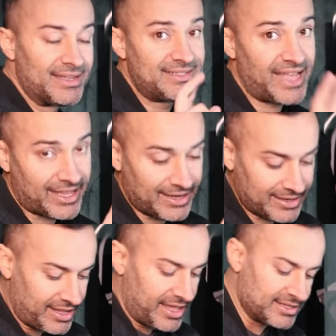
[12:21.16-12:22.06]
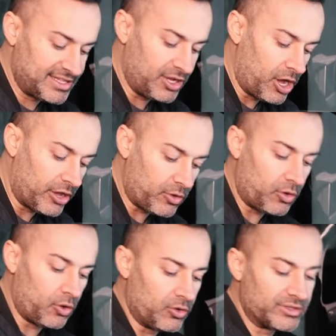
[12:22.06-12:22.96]
Second is the auto
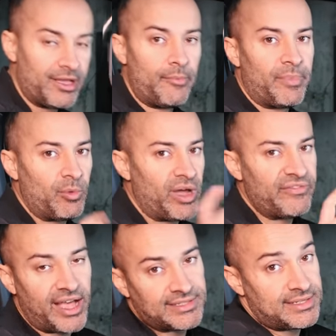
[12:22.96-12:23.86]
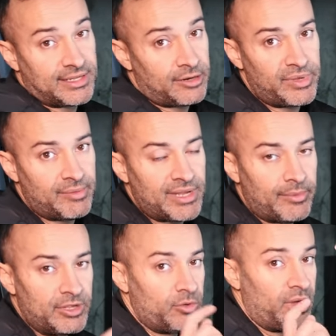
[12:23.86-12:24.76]
hold. My wife has this in her
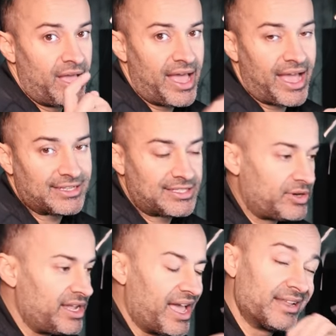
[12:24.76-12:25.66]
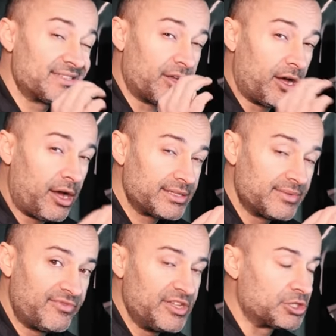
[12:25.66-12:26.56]
BMW X3, and it's an
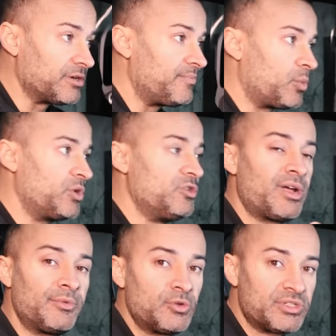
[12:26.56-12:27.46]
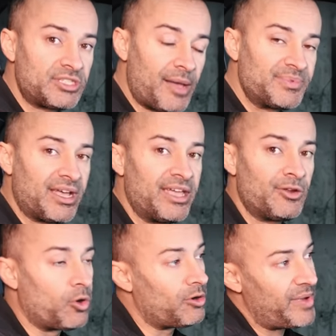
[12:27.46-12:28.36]
awesome feature. When you come to a stop
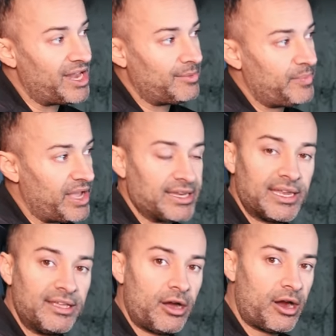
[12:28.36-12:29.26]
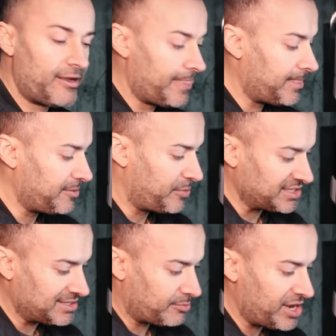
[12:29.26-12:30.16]
sign or any behind any car, you
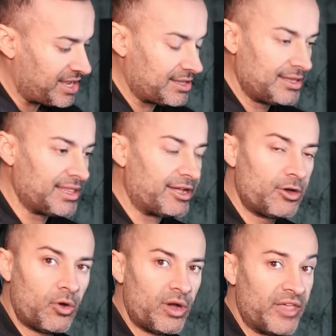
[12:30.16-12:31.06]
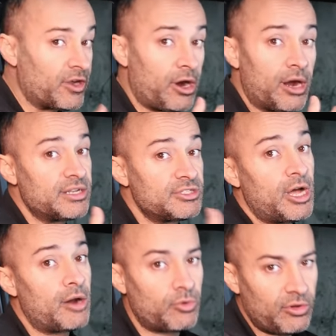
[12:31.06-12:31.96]
press the brake, you let go, and the car does
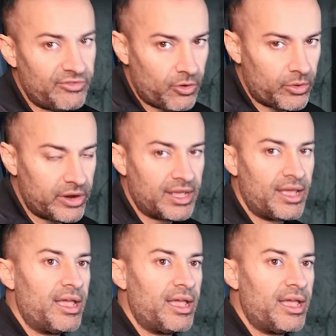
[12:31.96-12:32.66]
not roll forward.